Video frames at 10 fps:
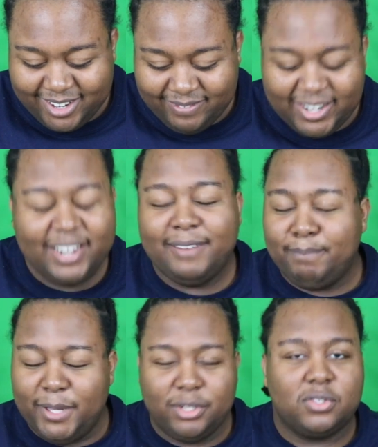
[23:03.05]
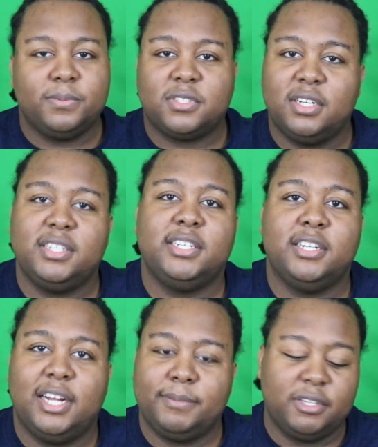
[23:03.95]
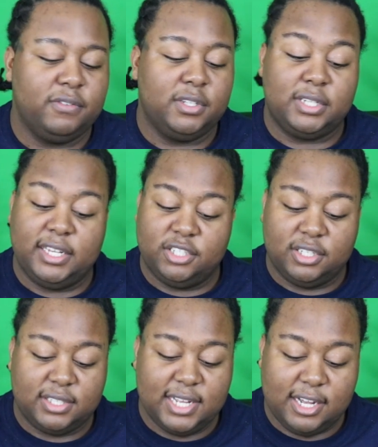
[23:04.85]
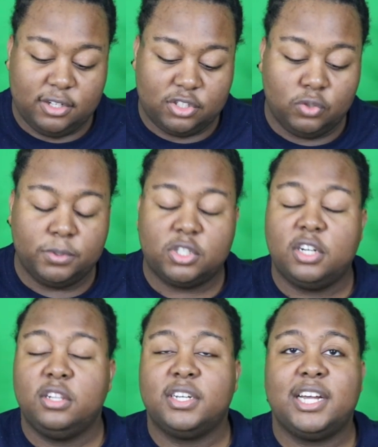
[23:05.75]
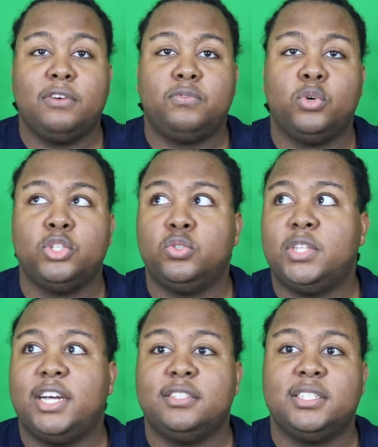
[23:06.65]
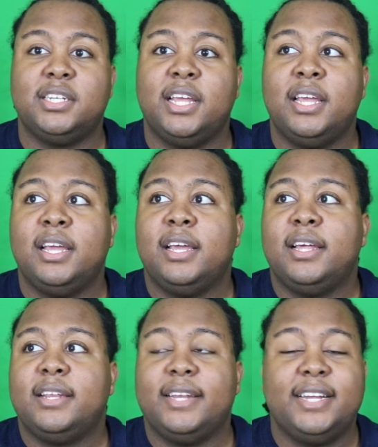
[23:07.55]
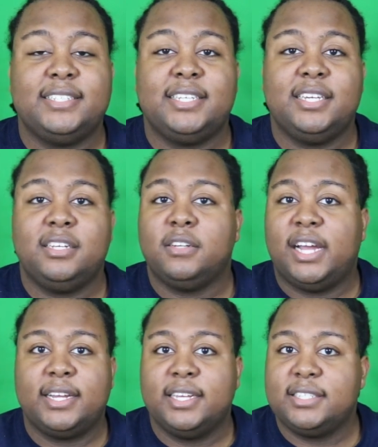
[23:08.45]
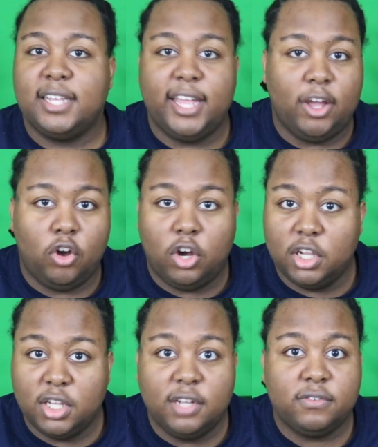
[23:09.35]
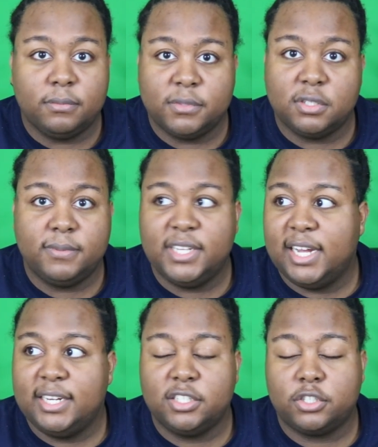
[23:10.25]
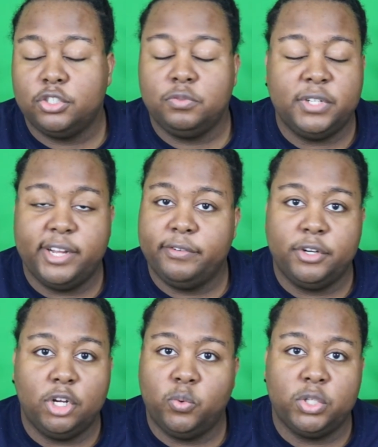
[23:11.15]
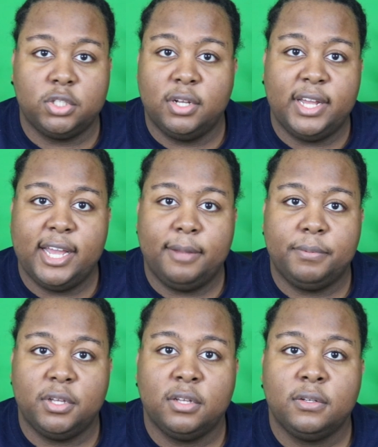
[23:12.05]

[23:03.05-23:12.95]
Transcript: But male superstar of the year, I'm giving it to AJ Styles. Superstar to look out for in 2019, I guess all of them, to be honest, because you never know what's going to happen.